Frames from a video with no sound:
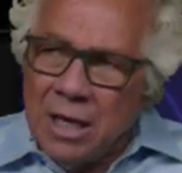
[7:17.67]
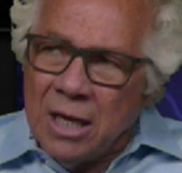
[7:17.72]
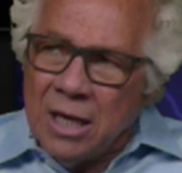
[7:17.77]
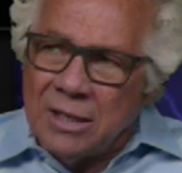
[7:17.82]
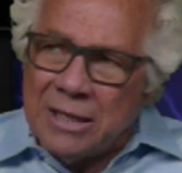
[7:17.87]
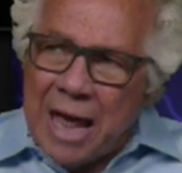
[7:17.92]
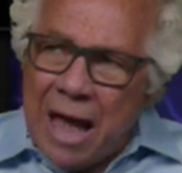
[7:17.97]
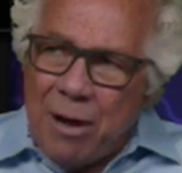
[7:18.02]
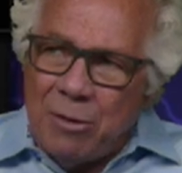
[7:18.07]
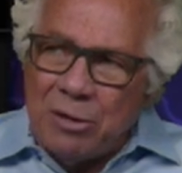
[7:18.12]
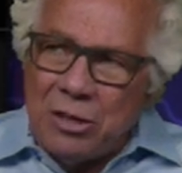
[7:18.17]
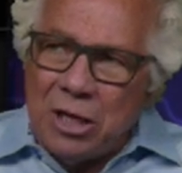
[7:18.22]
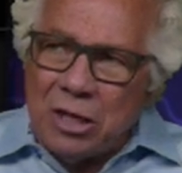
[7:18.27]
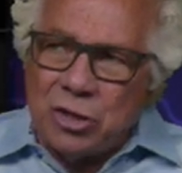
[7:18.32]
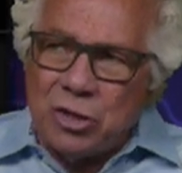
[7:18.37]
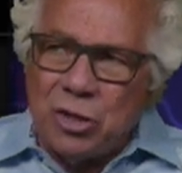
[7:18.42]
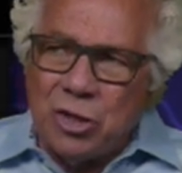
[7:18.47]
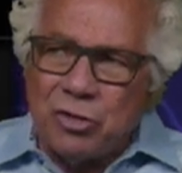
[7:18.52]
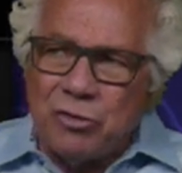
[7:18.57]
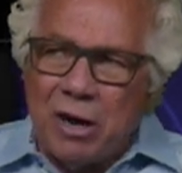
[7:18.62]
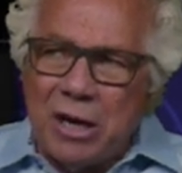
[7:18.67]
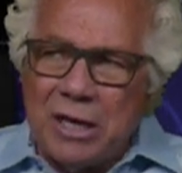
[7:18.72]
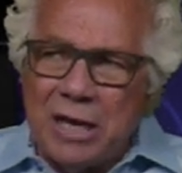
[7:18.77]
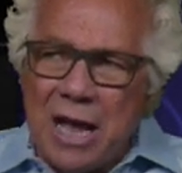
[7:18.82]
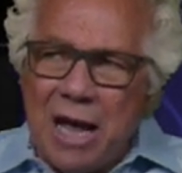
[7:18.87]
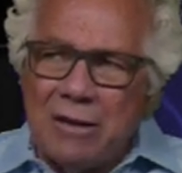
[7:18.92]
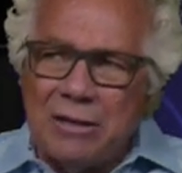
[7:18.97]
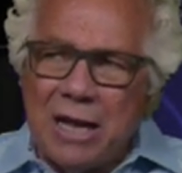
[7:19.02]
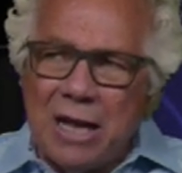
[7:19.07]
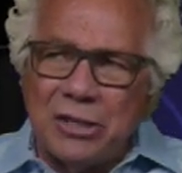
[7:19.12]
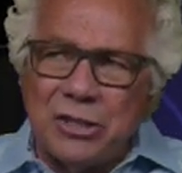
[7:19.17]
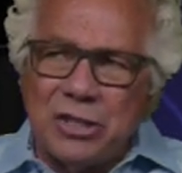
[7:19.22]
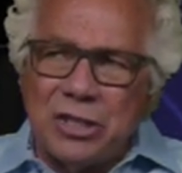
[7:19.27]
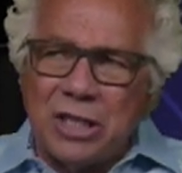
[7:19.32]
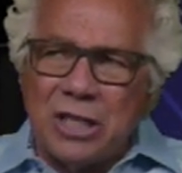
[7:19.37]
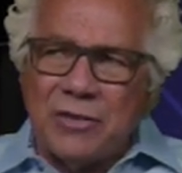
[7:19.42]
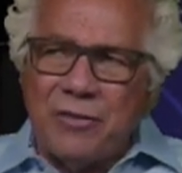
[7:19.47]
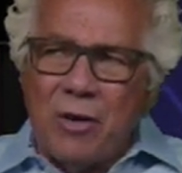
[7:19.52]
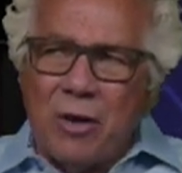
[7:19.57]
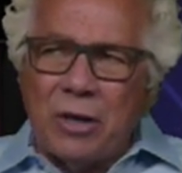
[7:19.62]
Dow Industrials right now down
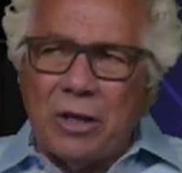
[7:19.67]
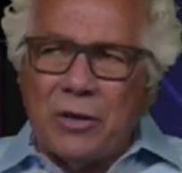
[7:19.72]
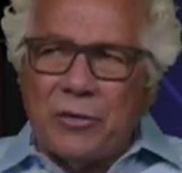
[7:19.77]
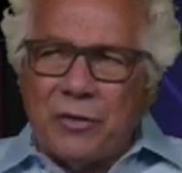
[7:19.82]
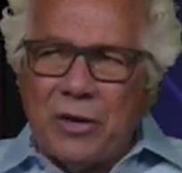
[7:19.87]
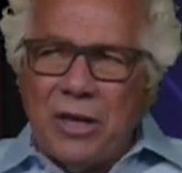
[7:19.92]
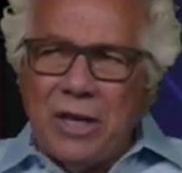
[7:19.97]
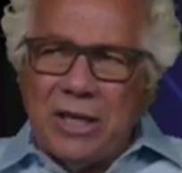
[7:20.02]
643.